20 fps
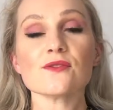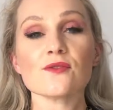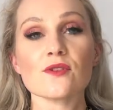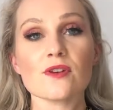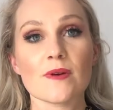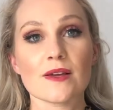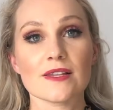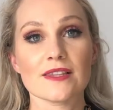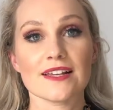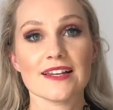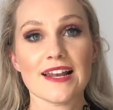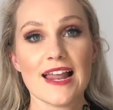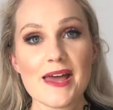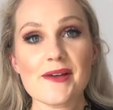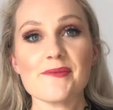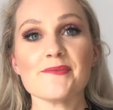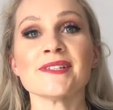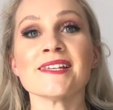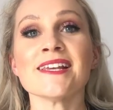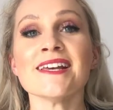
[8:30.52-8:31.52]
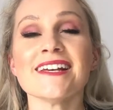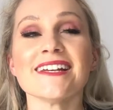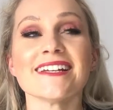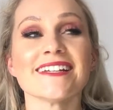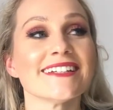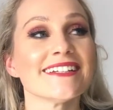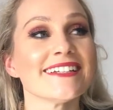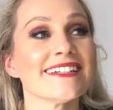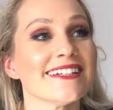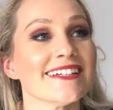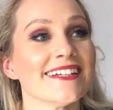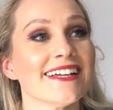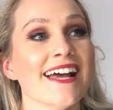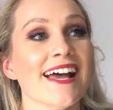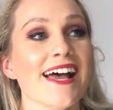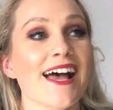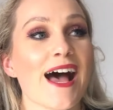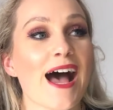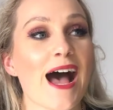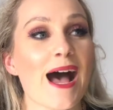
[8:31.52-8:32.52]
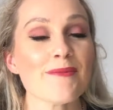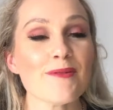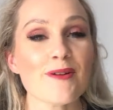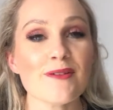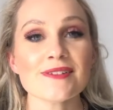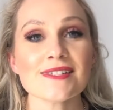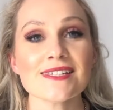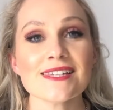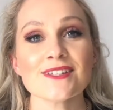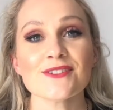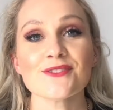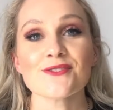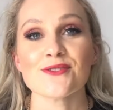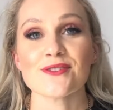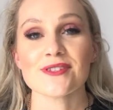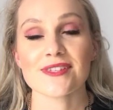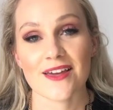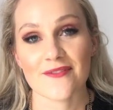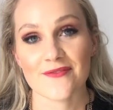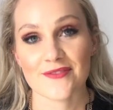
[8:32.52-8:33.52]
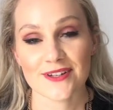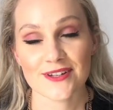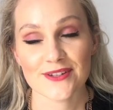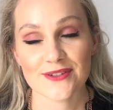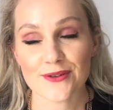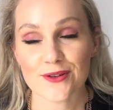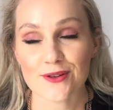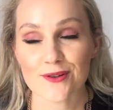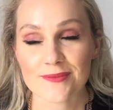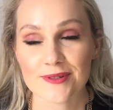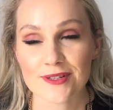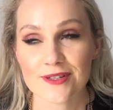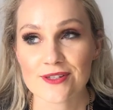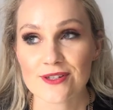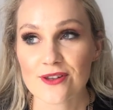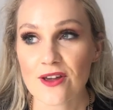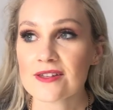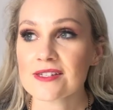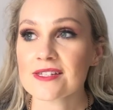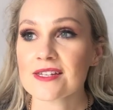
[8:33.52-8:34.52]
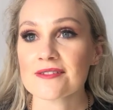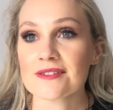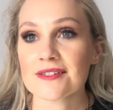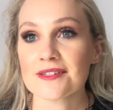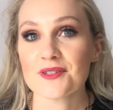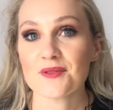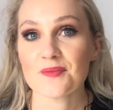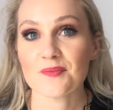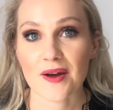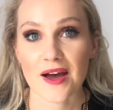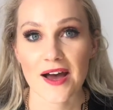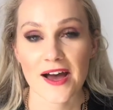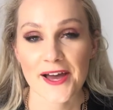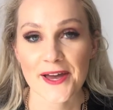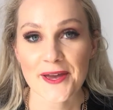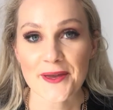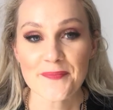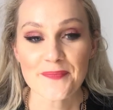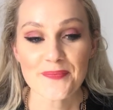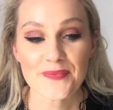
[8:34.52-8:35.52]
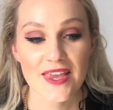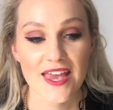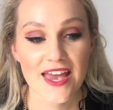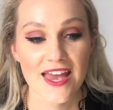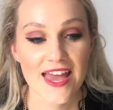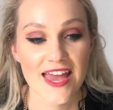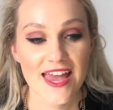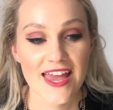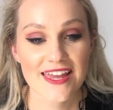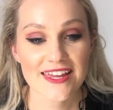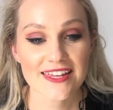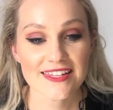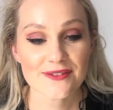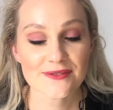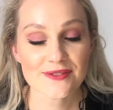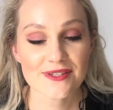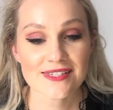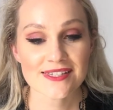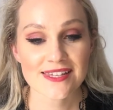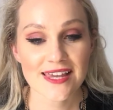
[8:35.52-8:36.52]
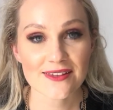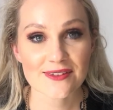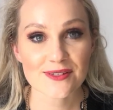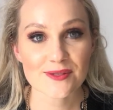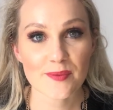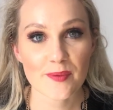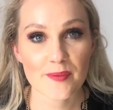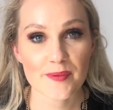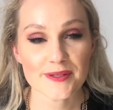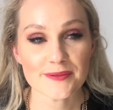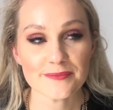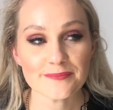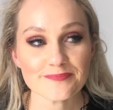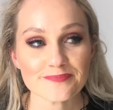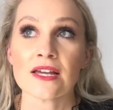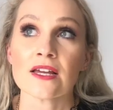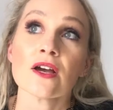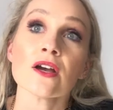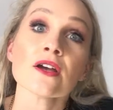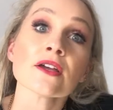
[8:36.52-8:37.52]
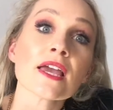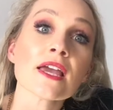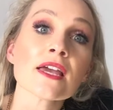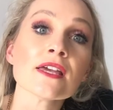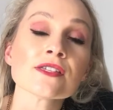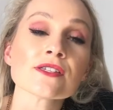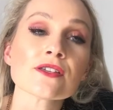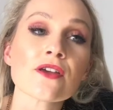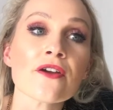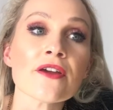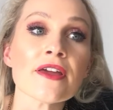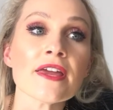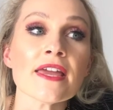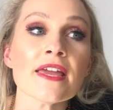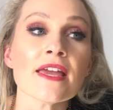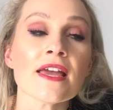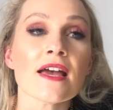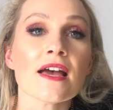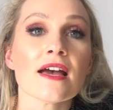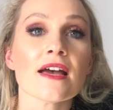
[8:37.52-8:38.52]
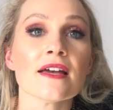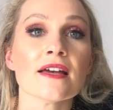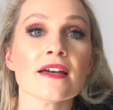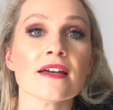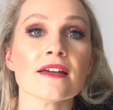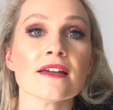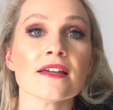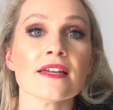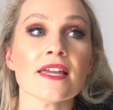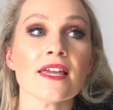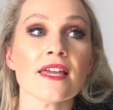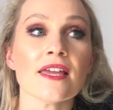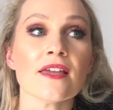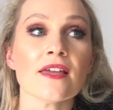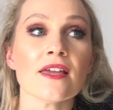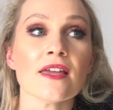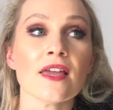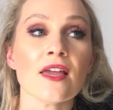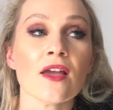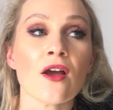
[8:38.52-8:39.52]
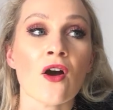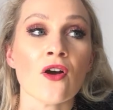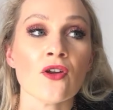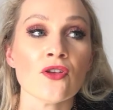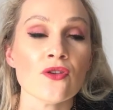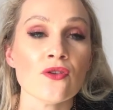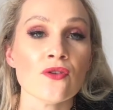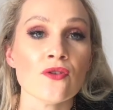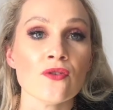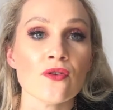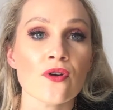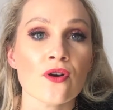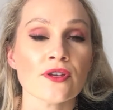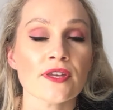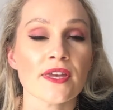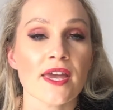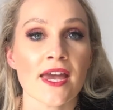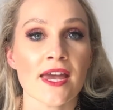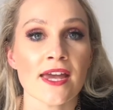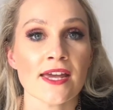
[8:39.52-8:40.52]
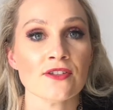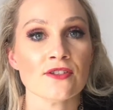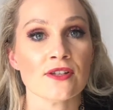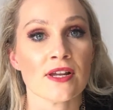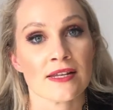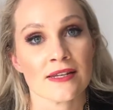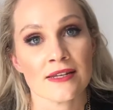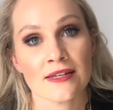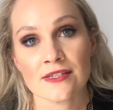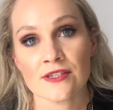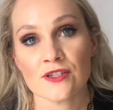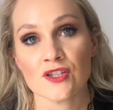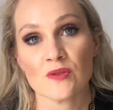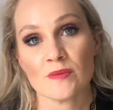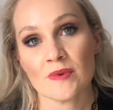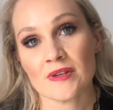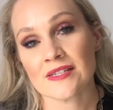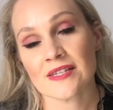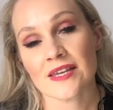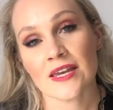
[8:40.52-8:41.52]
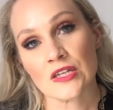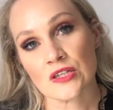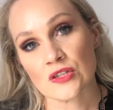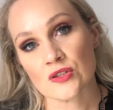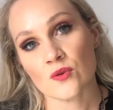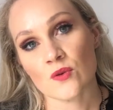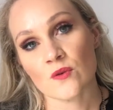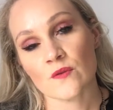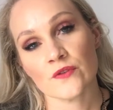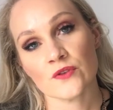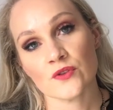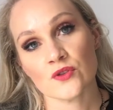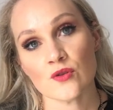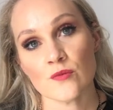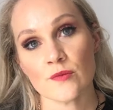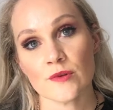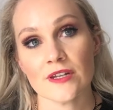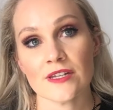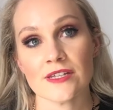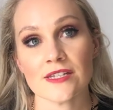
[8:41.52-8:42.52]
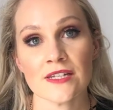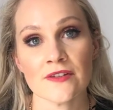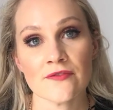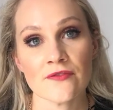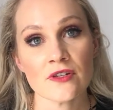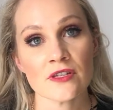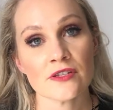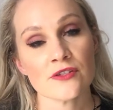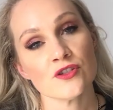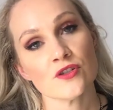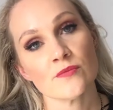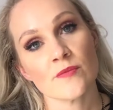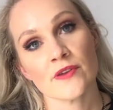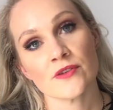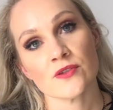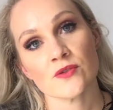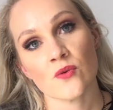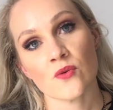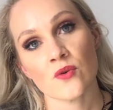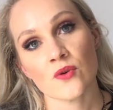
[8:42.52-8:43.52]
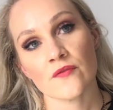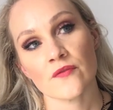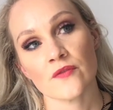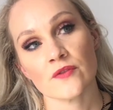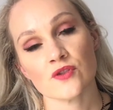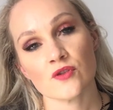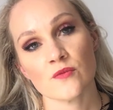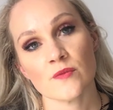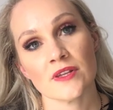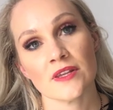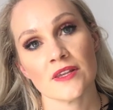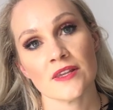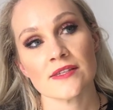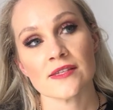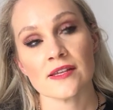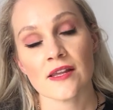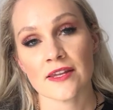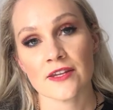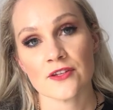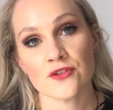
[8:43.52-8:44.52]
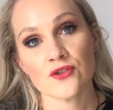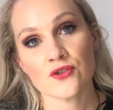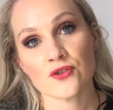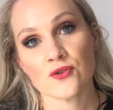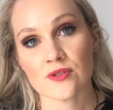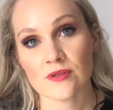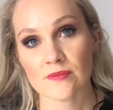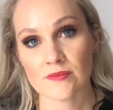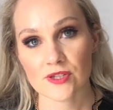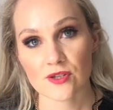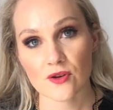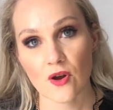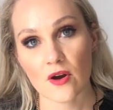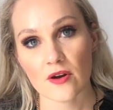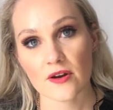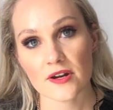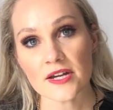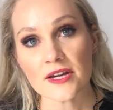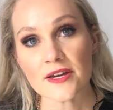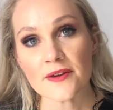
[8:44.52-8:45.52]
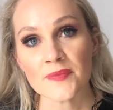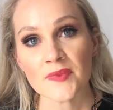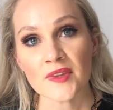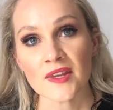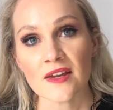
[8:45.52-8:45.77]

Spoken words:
story about the glams. I'm obviously a true South African girl, because last year I was in Dubai and there was a saleswoman. Like, okay, sorry, are you okay to like listen to my sales talk for 2 minutes? And if you listen to my talk for 2 minutes, I'll let you choose a mascara